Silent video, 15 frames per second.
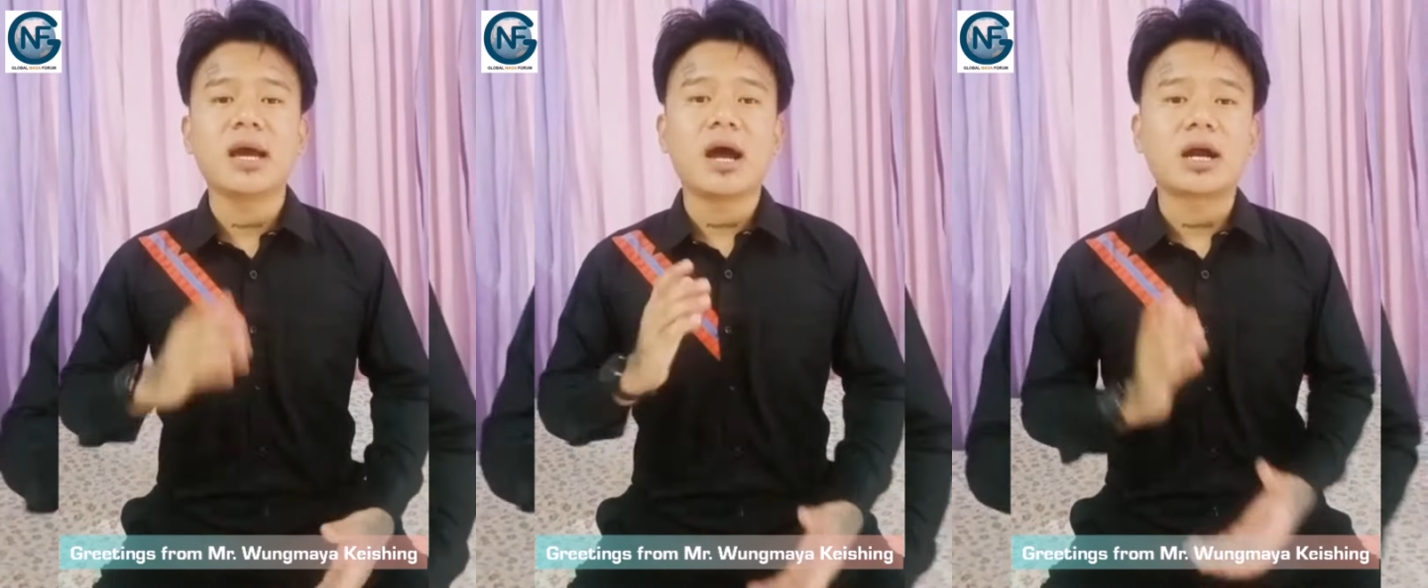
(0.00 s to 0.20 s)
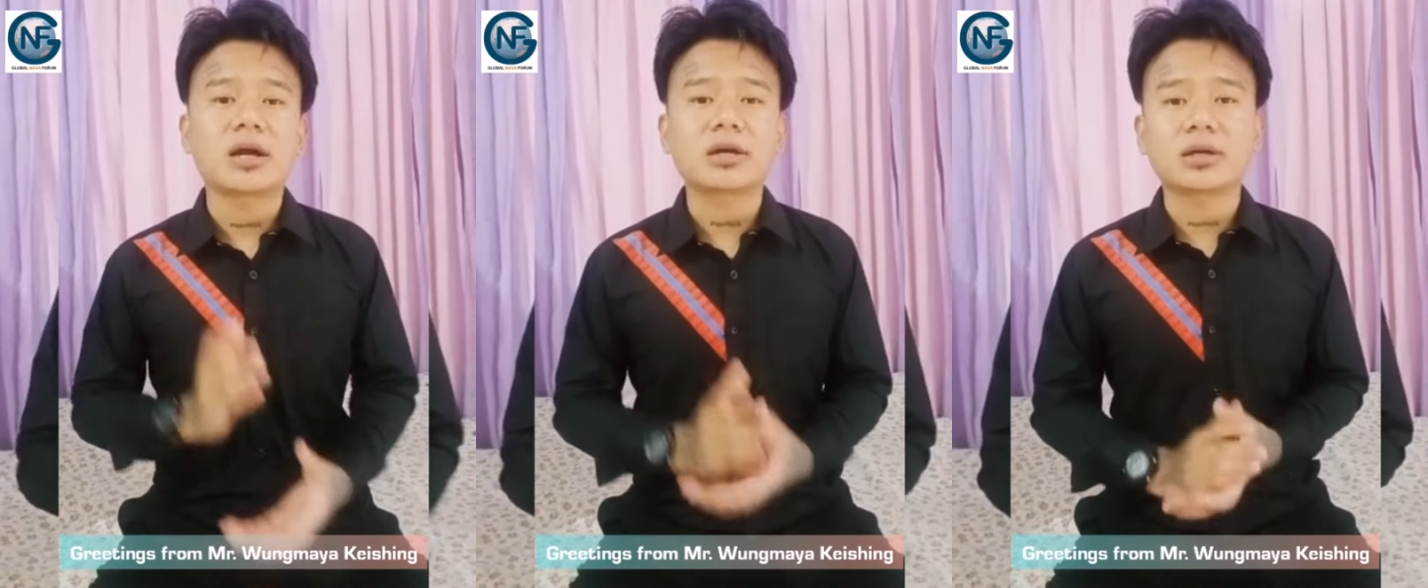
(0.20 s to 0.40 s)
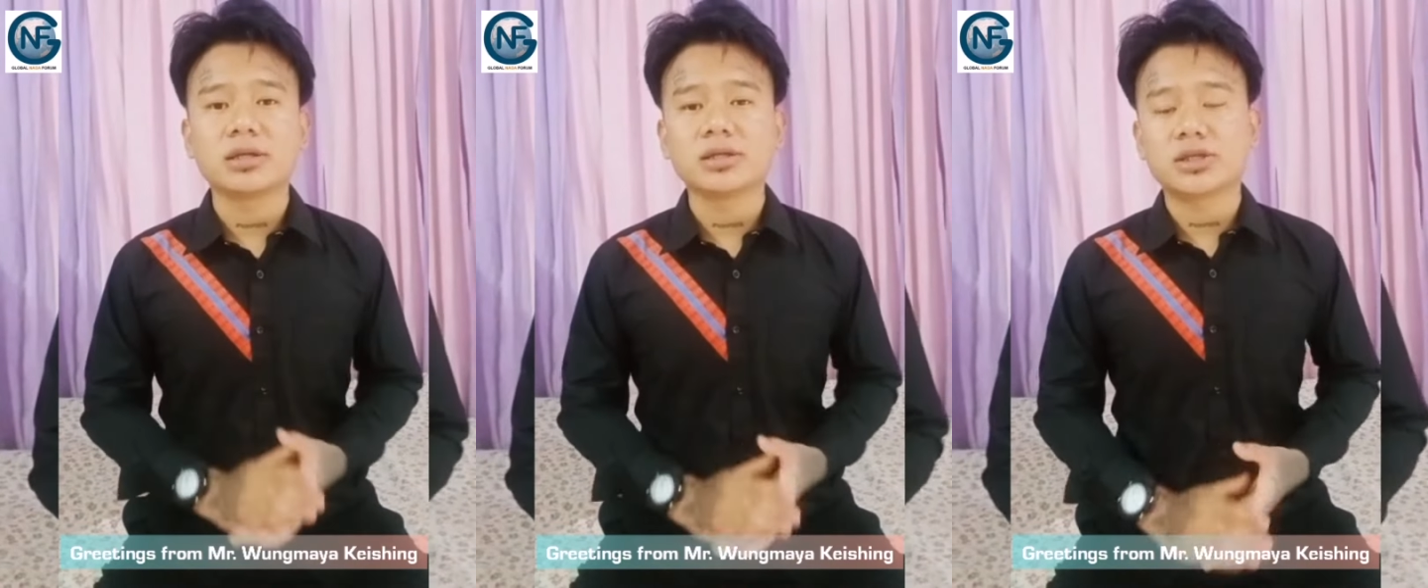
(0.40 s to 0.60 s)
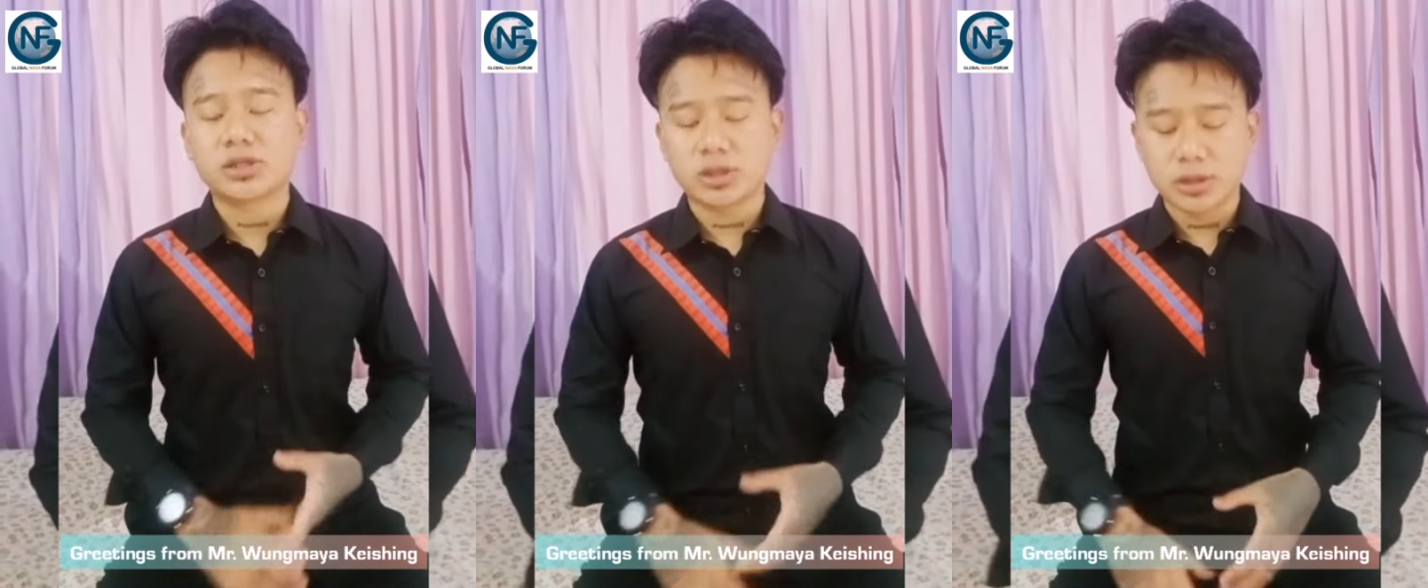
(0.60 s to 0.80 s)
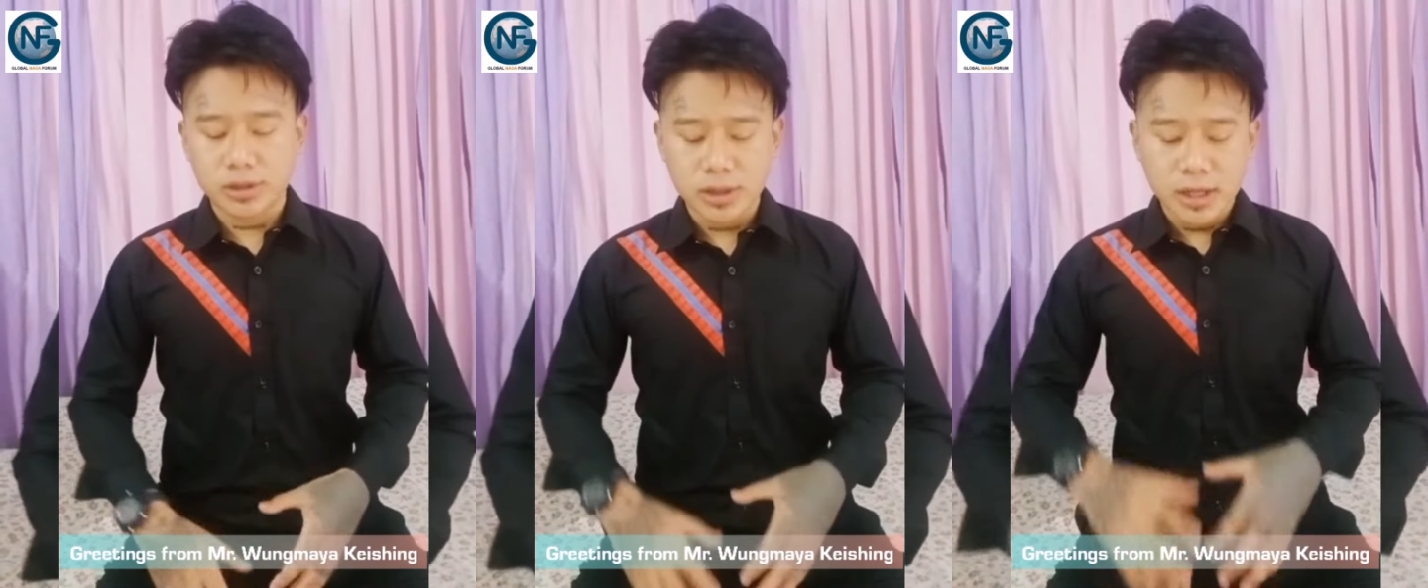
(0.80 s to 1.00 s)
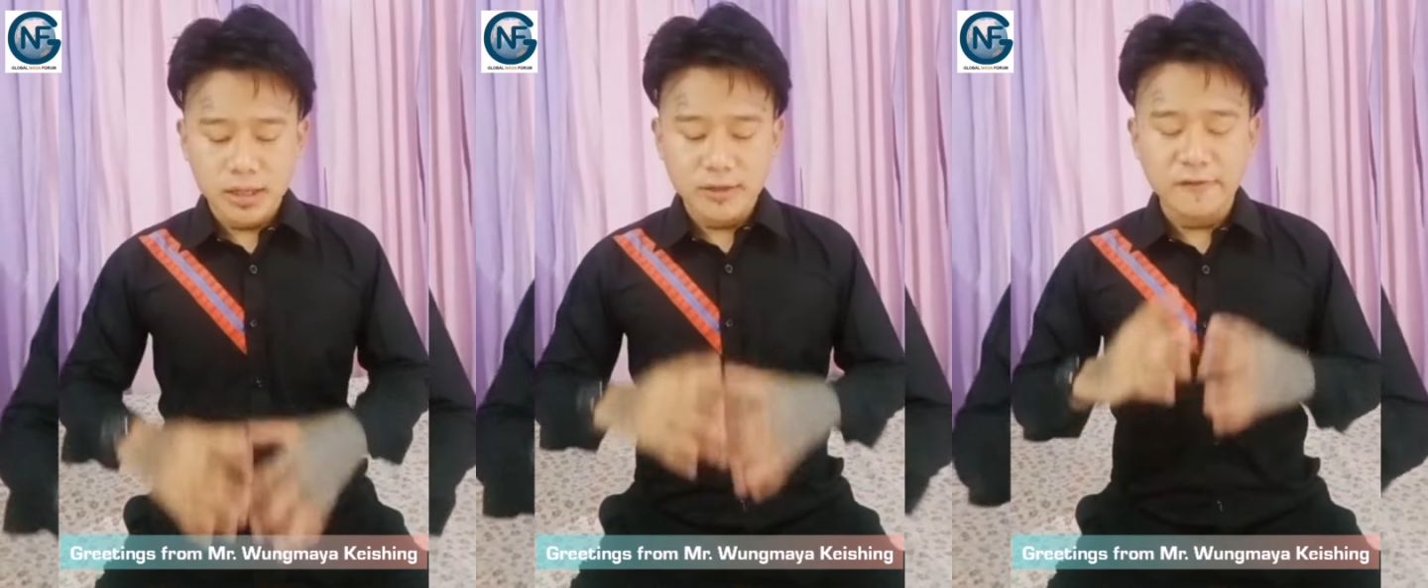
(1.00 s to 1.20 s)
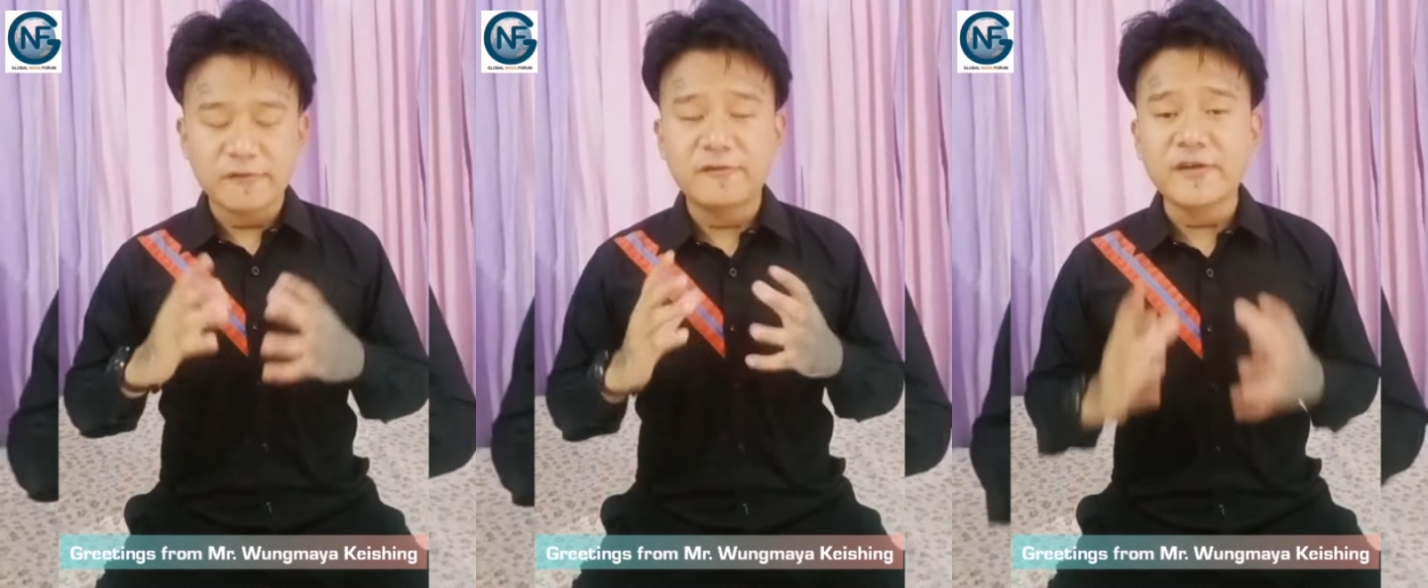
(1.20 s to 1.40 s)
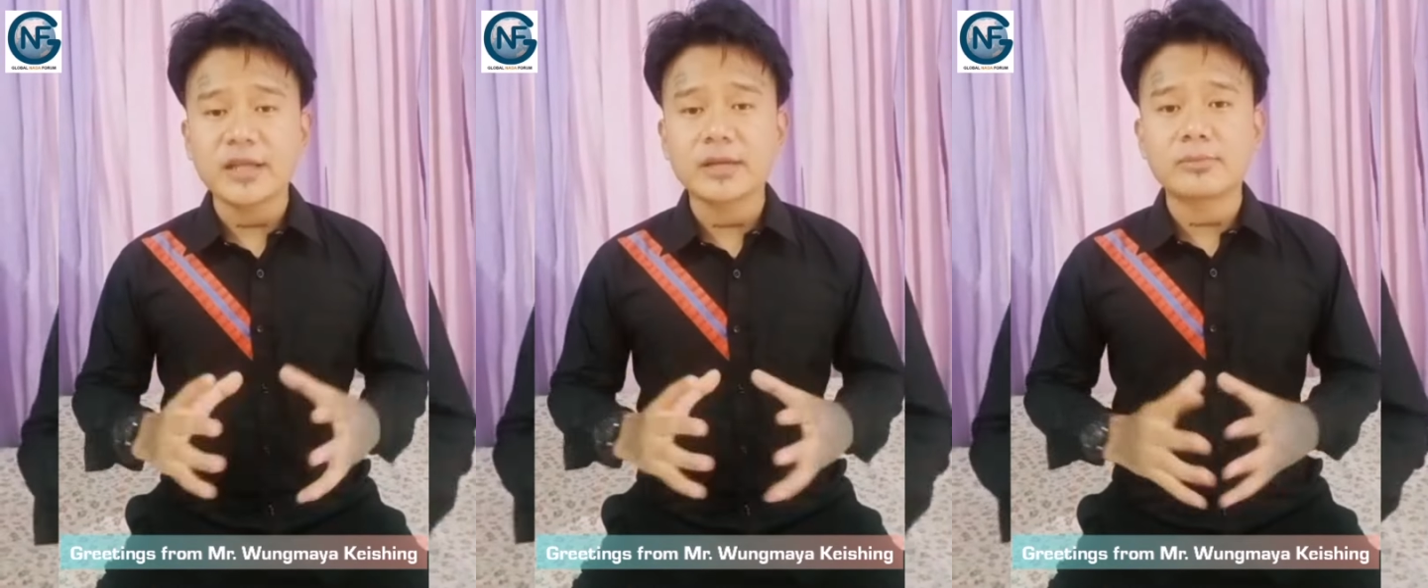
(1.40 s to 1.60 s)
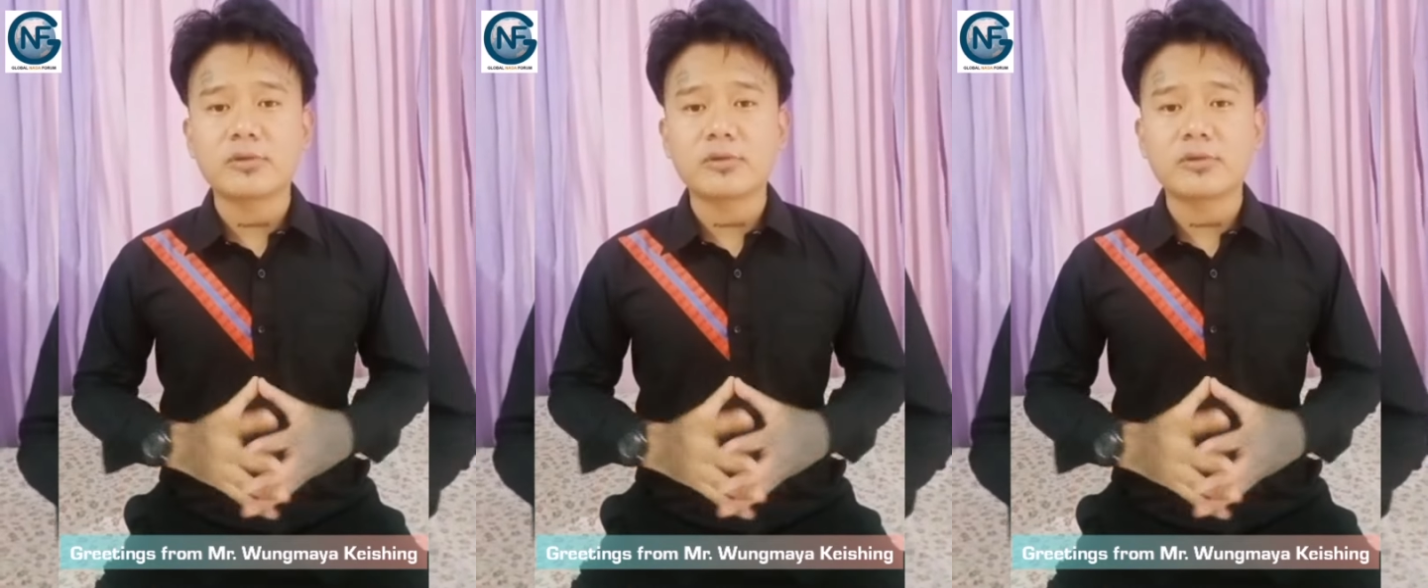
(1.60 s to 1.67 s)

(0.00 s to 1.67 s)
our culture, the freedom